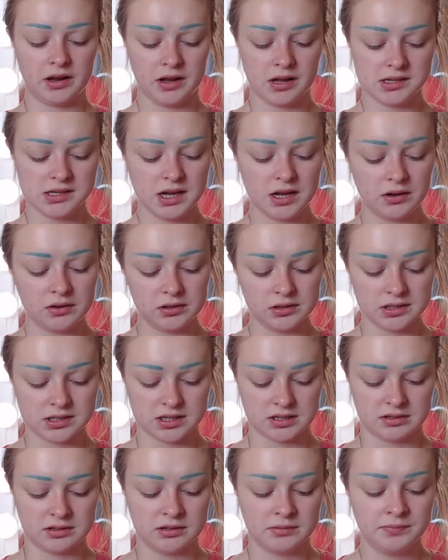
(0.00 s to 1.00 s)
it's at
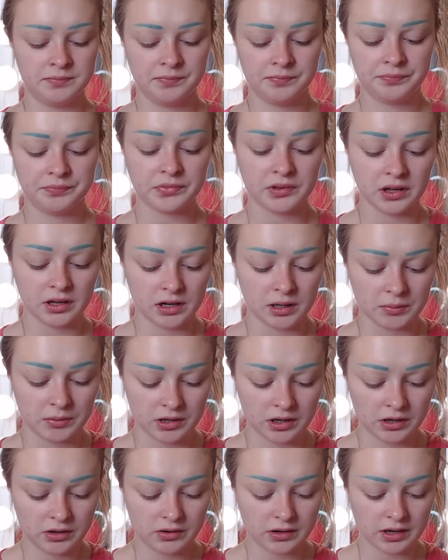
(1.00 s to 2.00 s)
Ulta, and I'm
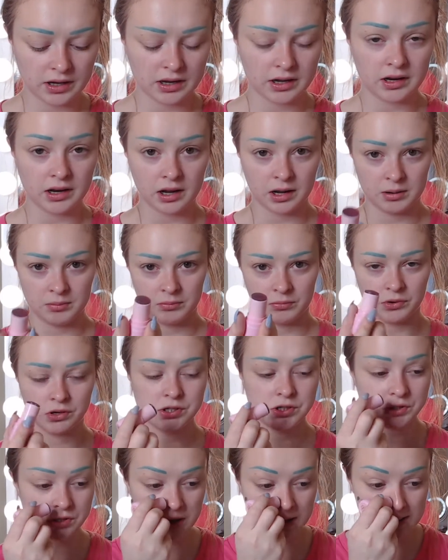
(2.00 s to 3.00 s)
gonna go ahead and
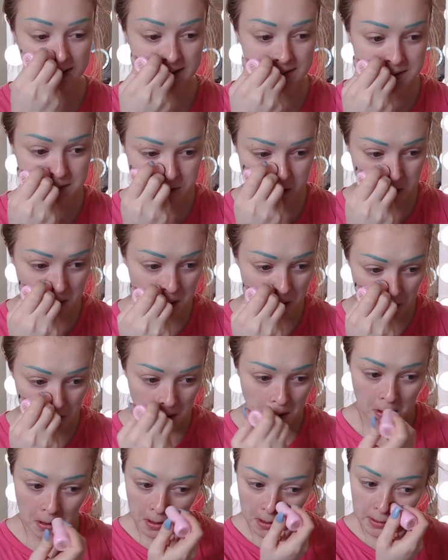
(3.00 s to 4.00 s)
moisturize
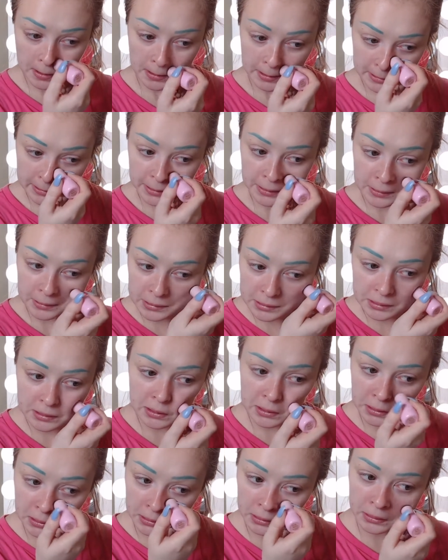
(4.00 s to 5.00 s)
down
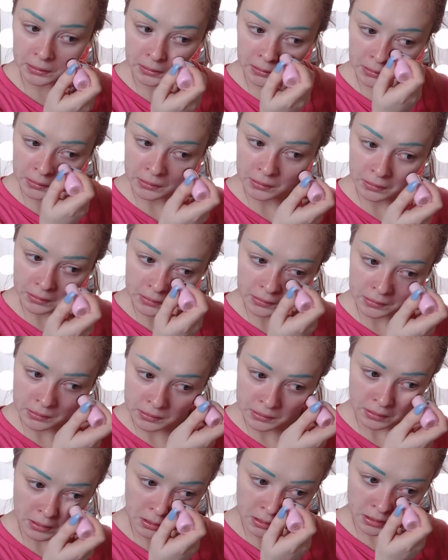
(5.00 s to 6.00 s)
here.
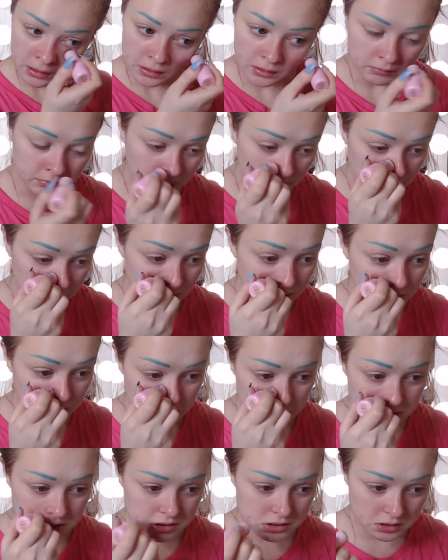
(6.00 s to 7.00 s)
My
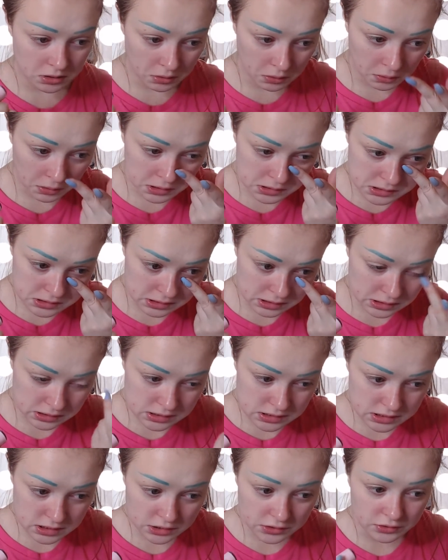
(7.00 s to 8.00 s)
nose always
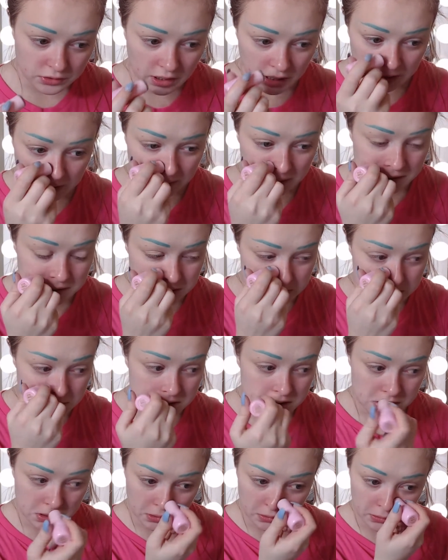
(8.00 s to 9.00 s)
gets the
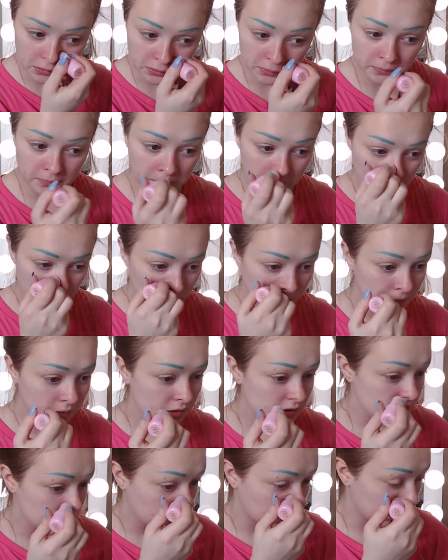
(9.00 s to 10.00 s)
driest, so
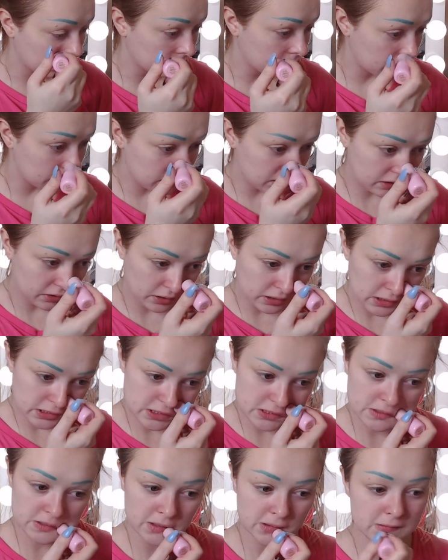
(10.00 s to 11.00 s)
like right in the
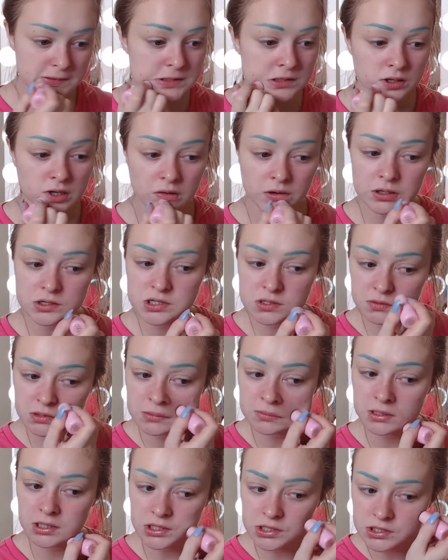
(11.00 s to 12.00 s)
crease. So I always want
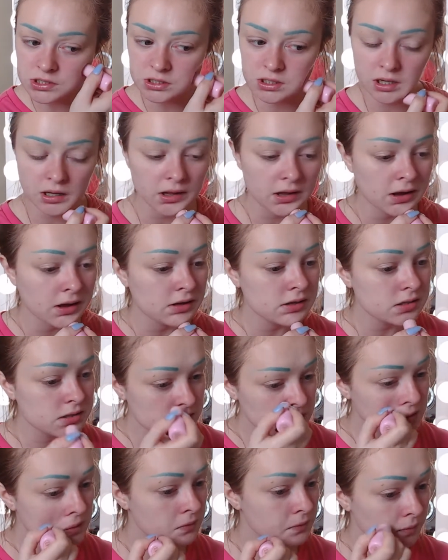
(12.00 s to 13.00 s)
to make sure that
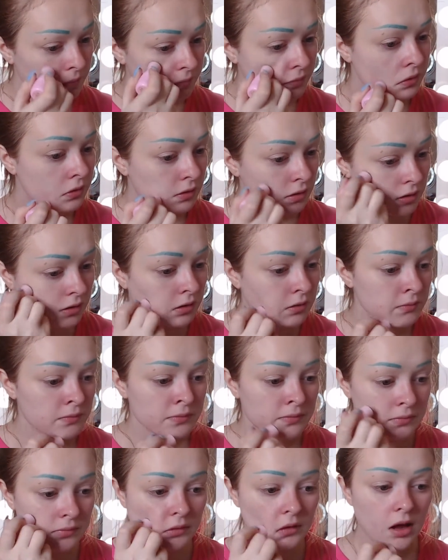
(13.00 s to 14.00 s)

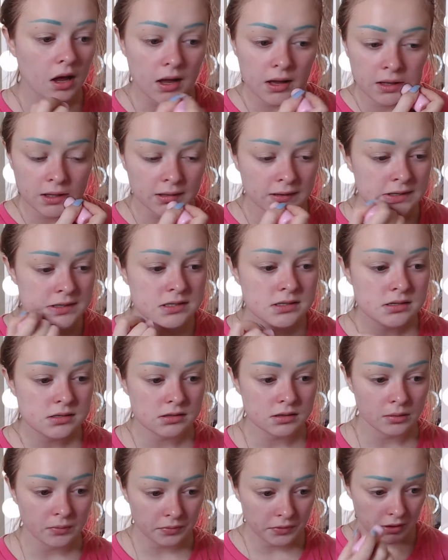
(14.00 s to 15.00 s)
got at least
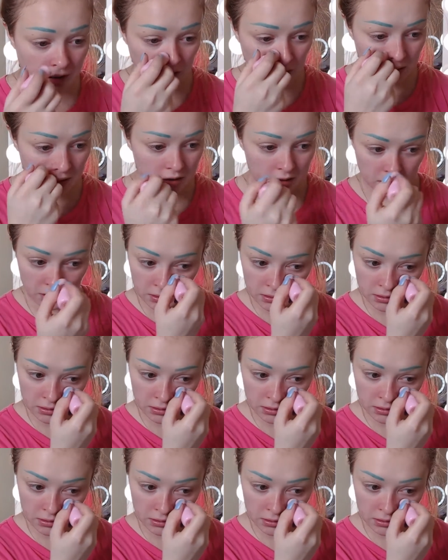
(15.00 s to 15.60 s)
something on it.